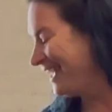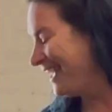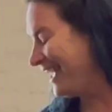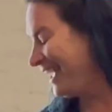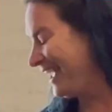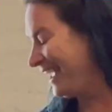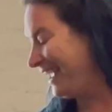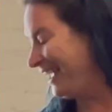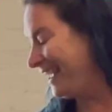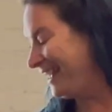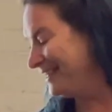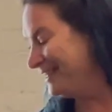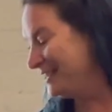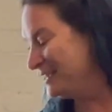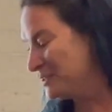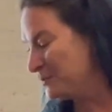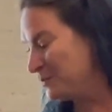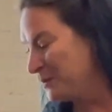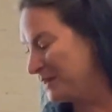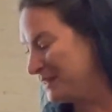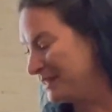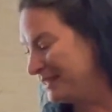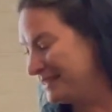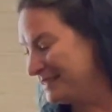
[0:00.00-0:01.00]
And this
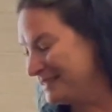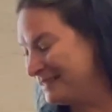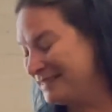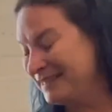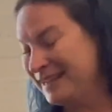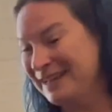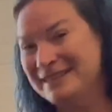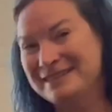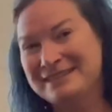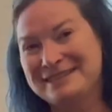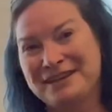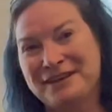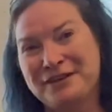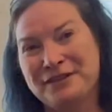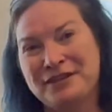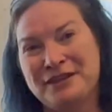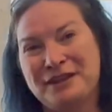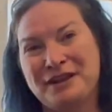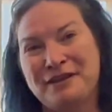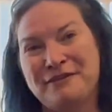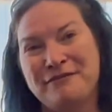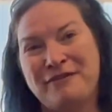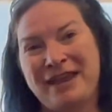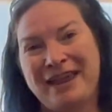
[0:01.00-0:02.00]
one is tencel that
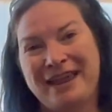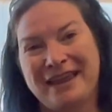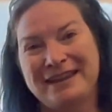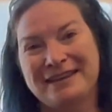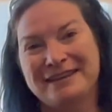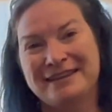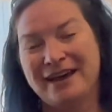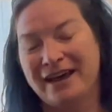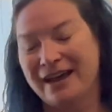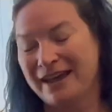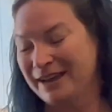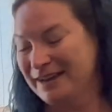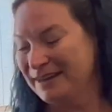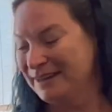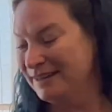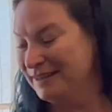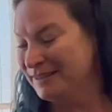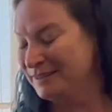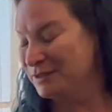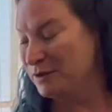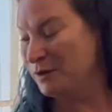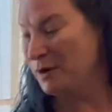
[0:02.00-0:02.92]
I've hand dyed. So